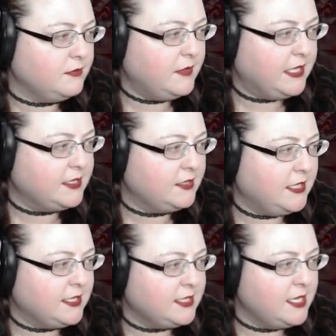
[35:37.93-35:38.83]
That's
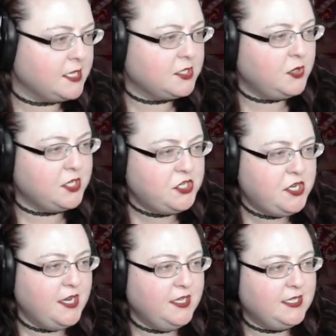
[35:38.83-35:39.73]
the next
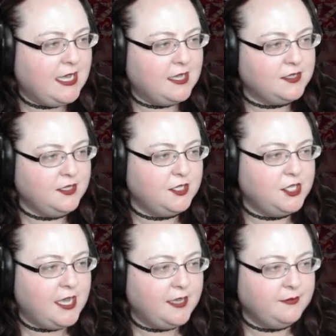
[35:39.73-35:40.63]
question I need to ask you,
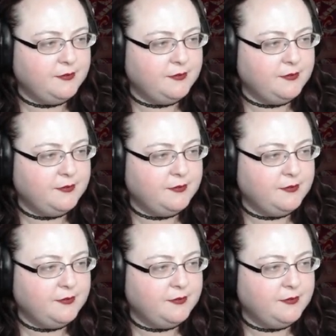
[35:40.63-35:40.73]
chat.